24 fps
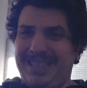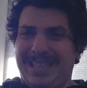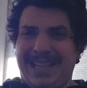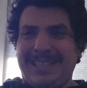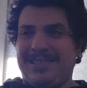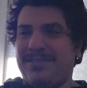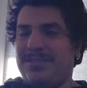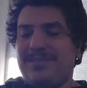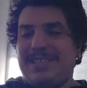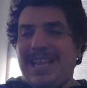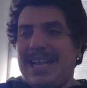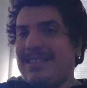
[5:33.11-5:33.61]

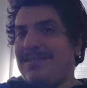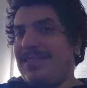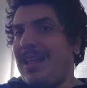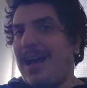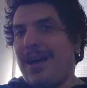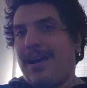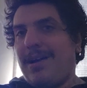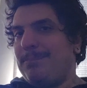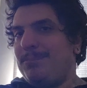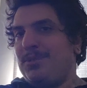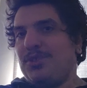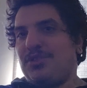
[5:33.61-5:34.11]
Dexter's like,
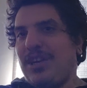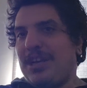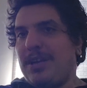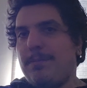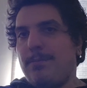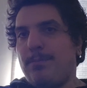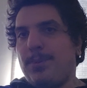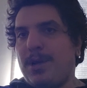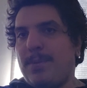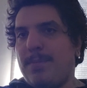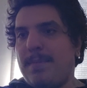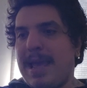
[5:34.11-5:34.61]
"Nah, I'm just trying
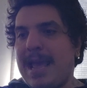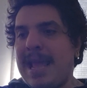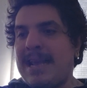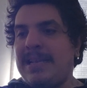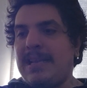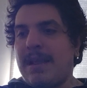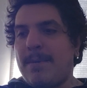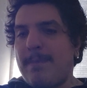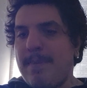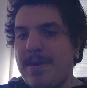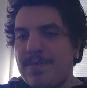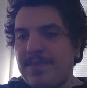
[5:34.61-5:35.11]
to put him
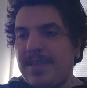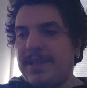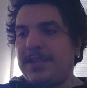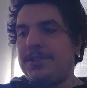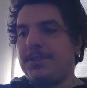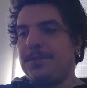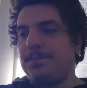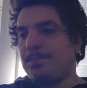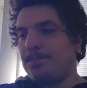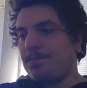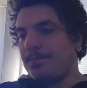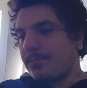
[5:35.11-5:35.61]
in a
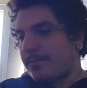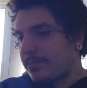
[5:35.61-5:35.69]
message."